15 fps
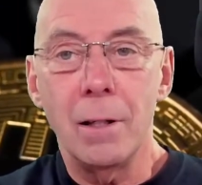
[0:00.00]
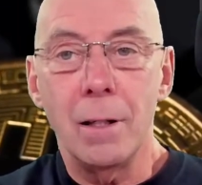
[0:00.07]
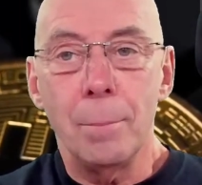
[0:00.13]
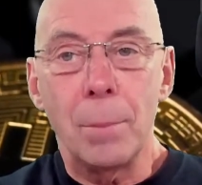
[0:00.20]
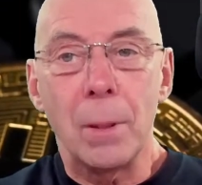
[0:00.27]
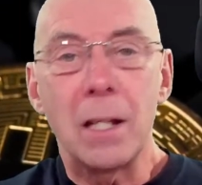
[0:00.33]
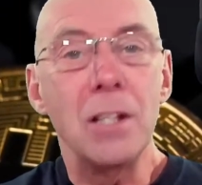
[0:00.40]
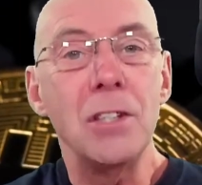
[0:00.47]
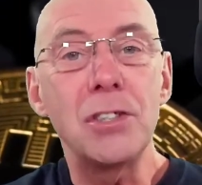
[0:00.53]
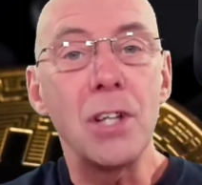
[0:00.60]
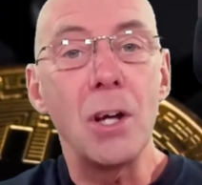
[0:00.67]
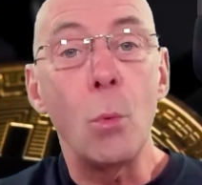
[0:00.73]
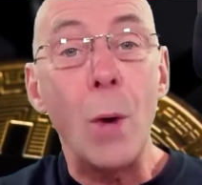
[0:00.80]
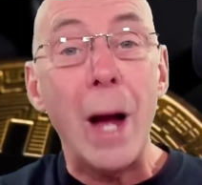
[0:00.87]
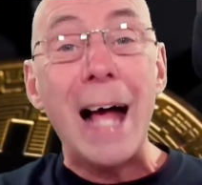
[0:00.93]
because
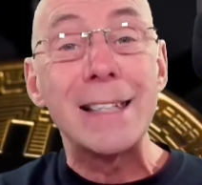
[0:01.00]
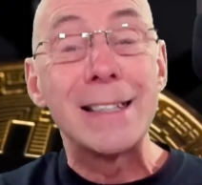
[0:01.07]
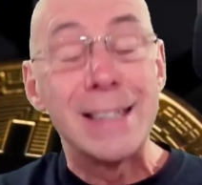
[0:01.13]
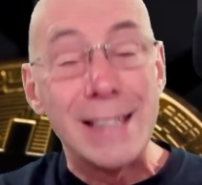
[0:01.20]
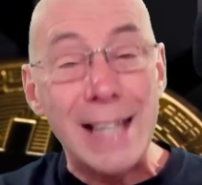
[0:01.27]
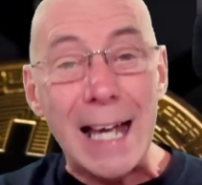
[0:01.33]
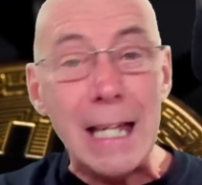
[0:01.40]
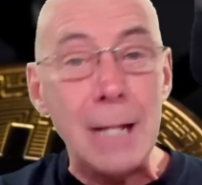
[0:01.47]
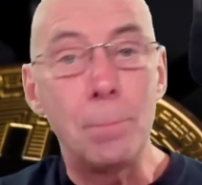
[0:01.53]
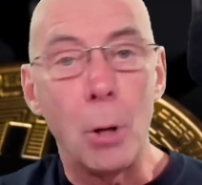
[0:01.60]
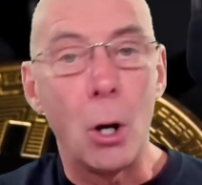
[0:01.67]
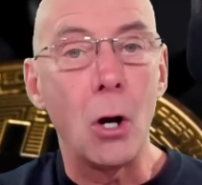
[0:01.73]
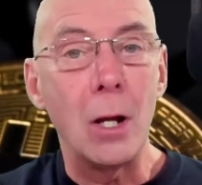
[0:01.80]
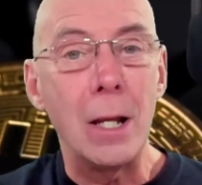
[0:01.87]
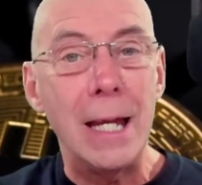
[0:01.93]
as they
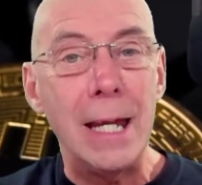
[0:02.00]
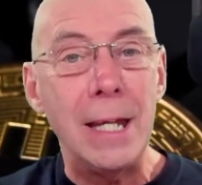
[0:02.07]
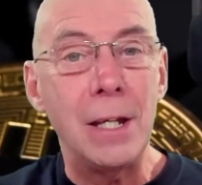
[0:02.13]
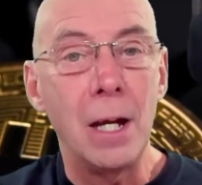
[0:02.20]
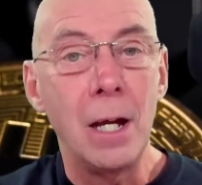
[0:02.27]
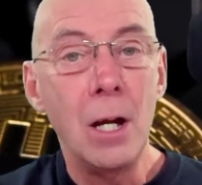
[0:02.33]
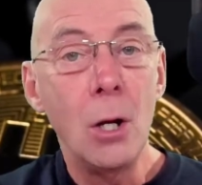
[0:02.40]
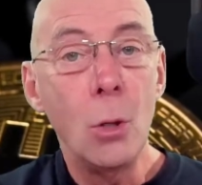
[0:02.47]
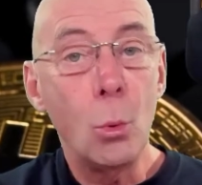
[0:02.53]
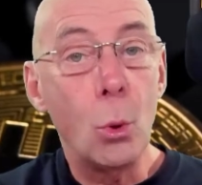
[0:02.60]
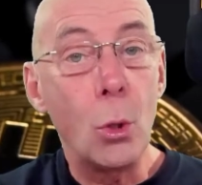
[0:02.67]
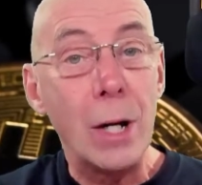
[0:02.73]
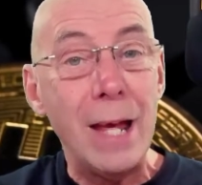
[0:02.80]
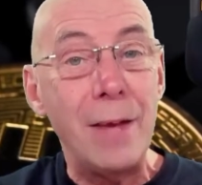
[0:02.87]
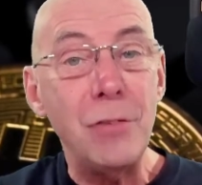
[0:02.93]
pile in,
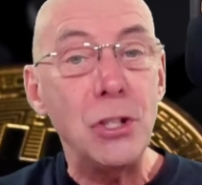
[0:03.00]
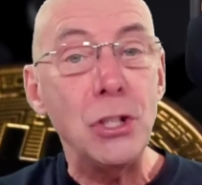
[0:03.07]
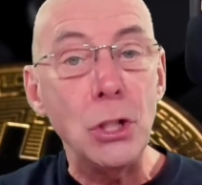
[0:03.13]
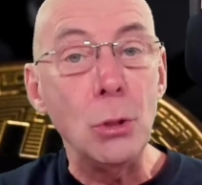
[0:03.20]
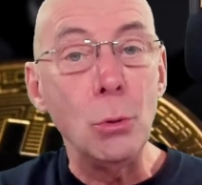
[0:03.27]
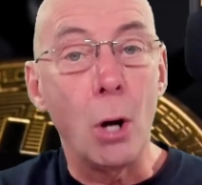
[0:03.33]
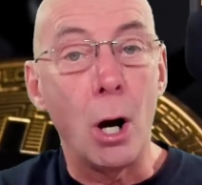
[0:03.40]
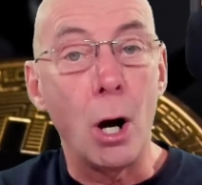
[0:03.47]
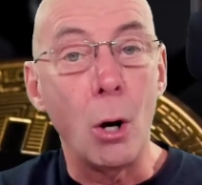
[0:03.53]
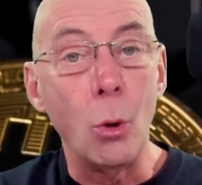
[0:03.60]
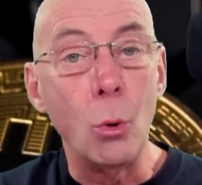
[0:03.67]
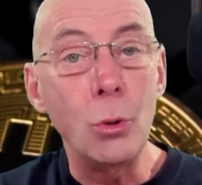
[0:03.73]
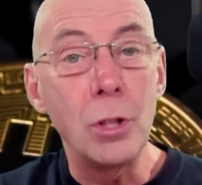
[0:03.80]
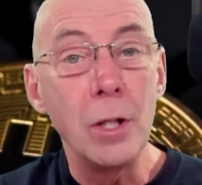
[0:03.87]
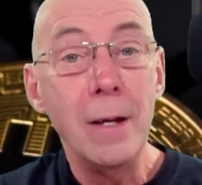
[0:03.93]
whatever you
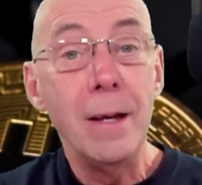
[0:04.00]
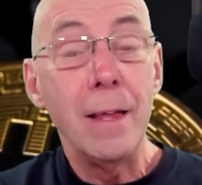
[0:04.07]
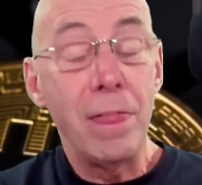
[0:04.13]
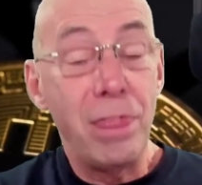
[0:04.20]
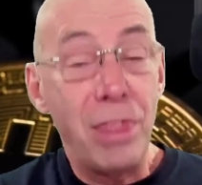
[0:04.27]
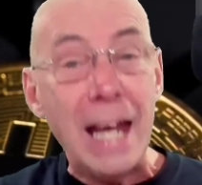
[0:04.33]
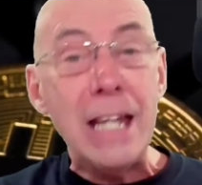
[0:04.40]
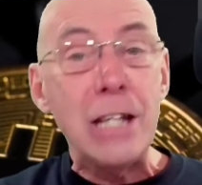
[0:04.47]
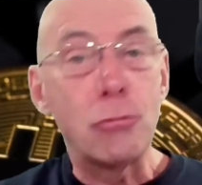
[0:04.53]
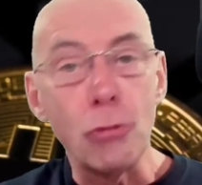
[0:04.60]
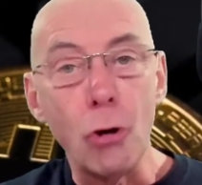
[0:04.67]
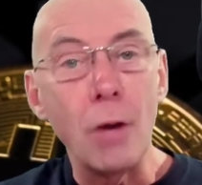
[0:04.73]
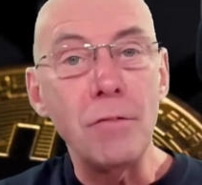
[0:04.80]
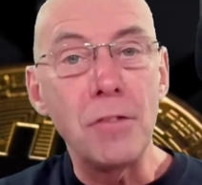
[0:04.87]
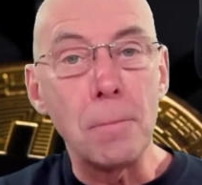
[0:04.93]
hold, they
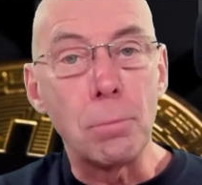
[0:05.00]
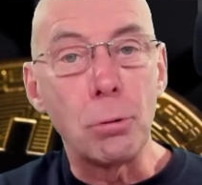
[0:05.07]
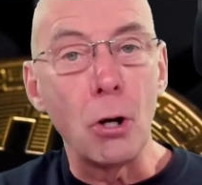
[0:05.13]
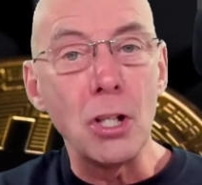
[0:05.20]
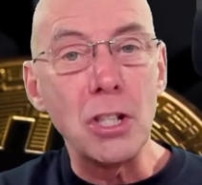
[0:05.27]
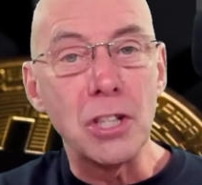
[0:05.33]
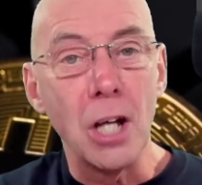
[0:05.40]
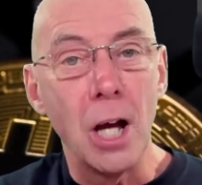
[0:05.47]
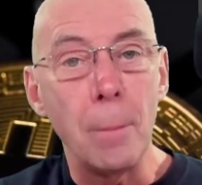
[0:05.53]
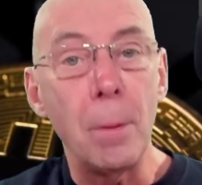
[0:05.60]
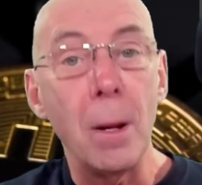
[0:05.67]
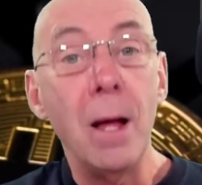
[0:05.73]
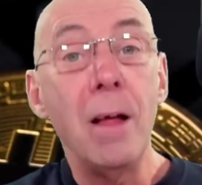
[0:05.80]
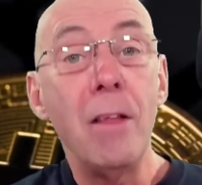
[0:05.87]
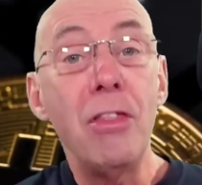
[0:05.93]
drive the price up.
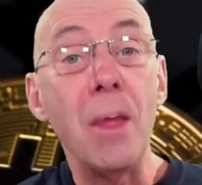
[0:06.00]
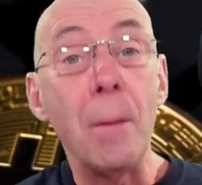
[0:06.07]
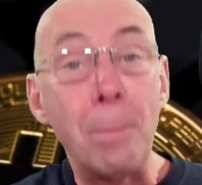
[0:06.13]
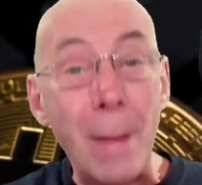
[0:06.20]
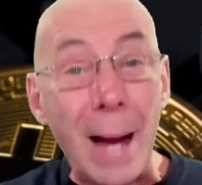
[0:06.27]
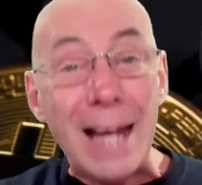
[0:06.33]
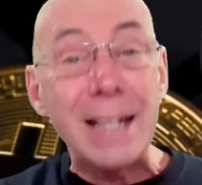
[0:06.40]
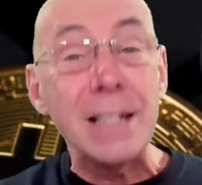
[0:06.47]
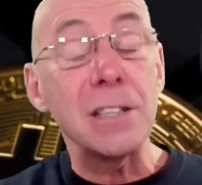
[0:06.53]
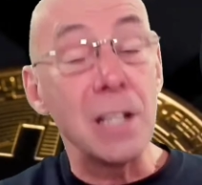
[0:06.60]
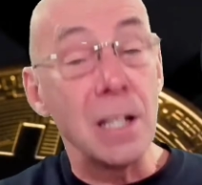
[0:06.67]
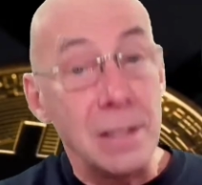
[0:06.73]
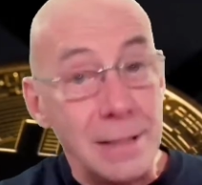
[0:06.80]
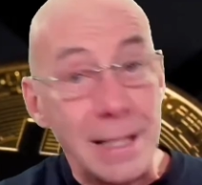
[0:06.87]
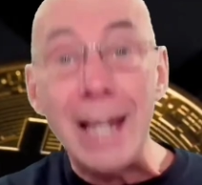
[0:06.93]
The banks
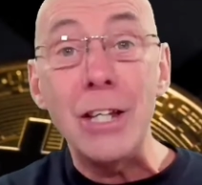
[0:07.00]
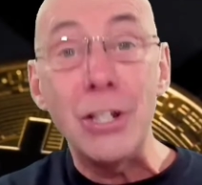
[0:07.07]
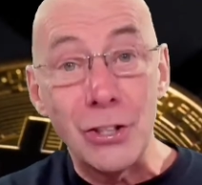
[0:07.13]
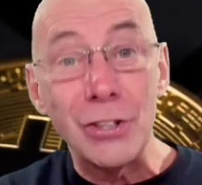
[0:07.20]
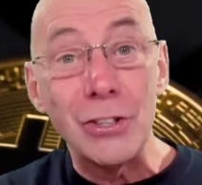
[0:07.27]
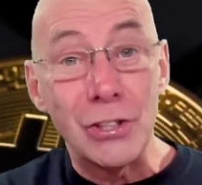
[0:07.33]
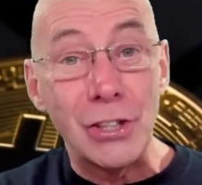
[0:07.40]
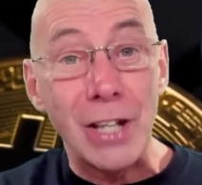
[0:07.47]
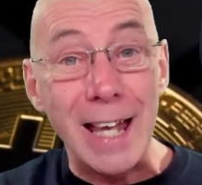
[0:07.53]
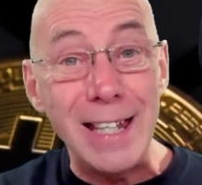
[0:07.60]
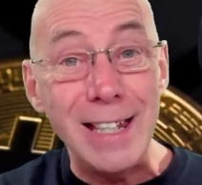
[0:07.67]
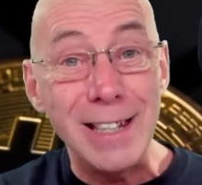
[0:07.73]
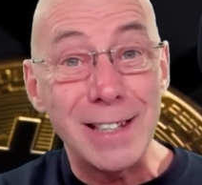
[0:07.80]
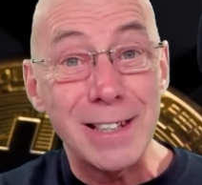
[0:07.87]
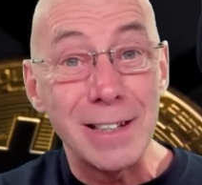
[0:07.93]
and nation
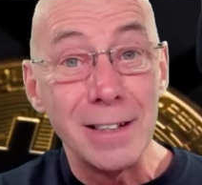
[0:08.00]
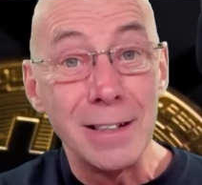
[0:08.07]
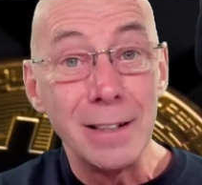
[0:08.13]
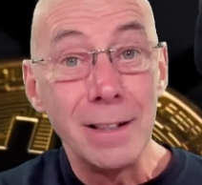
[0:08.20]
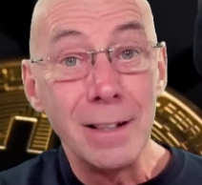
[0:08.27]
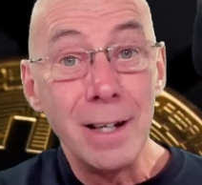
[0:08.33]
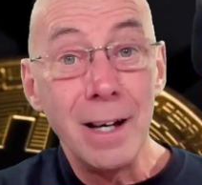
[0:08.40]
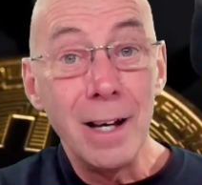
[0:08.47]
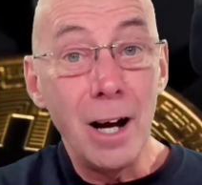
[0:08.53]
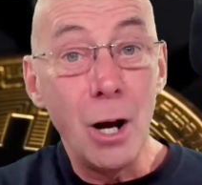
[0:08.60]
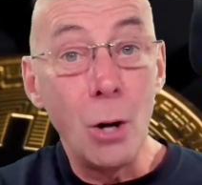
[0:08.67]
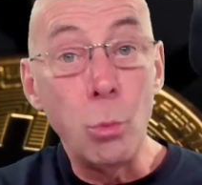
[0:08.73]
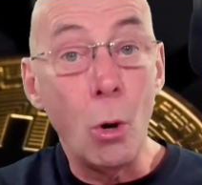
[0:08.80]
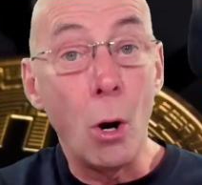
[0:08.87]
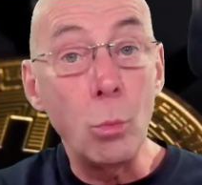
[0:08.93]
states are
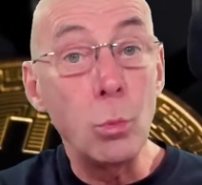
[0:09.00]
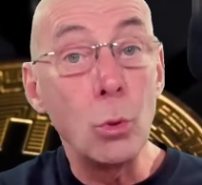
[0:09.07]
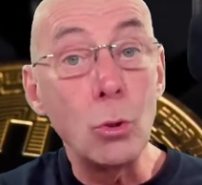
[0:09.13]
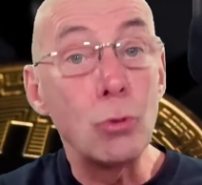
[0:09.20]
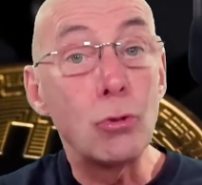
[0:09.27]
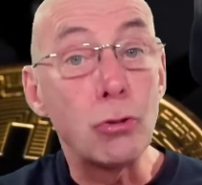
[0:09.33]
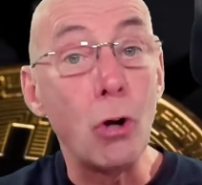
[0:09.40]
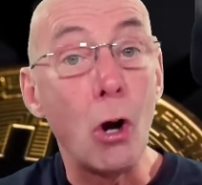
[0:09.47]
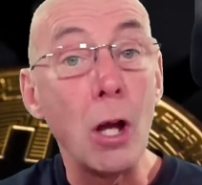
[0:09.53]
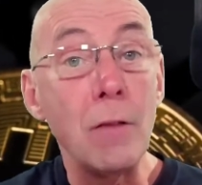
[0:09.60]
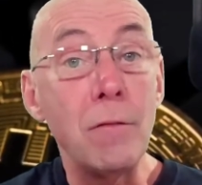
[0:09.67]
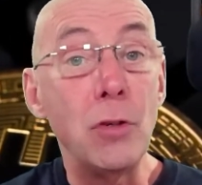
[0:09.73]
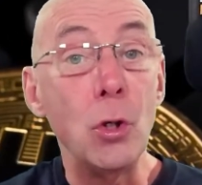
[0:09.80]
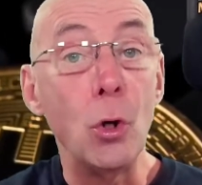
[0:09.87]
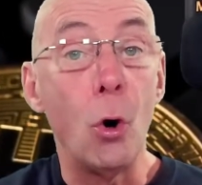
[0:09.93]
what will drive
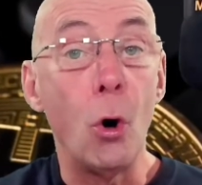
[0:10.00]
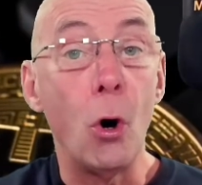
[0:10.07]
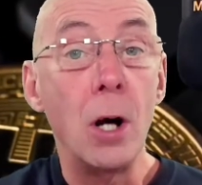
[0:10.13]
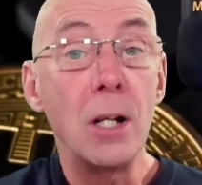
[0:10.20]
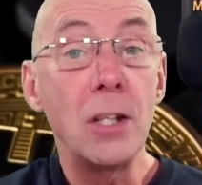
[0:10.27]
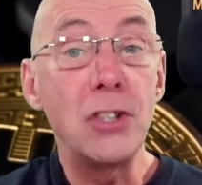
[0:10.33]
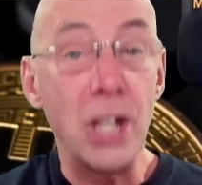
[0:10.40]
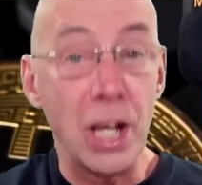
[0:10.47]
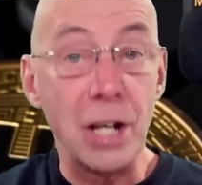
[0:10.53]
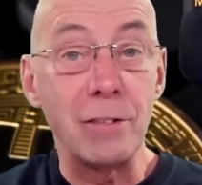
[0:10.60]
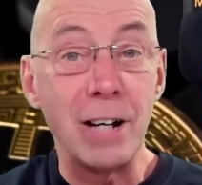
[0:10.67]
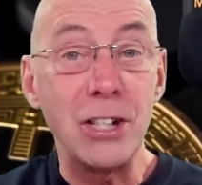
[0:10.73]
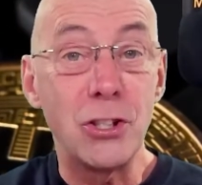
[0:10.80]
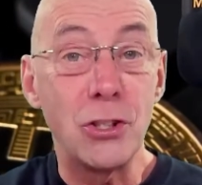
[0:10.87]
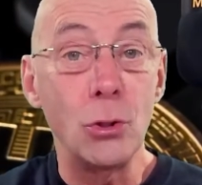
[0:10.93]
your
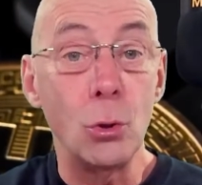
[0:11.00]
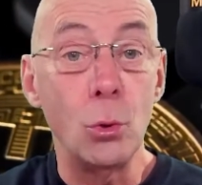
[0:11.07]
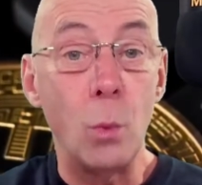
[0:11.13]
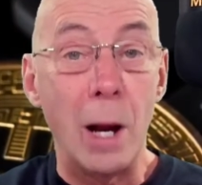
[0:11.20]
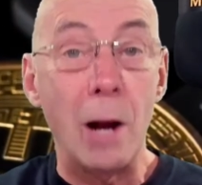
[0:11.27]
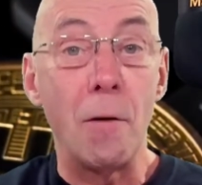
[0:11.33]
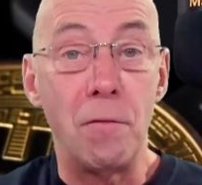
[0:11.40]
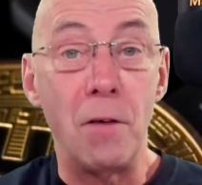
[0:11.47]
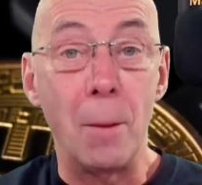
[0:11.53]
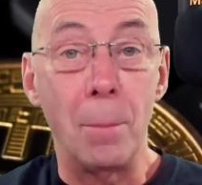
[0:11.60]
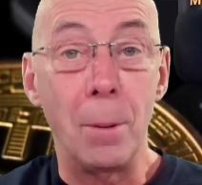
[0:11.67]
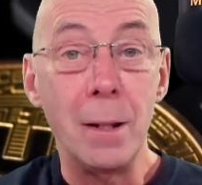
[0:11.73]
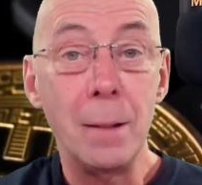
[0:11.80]
generational wealth up.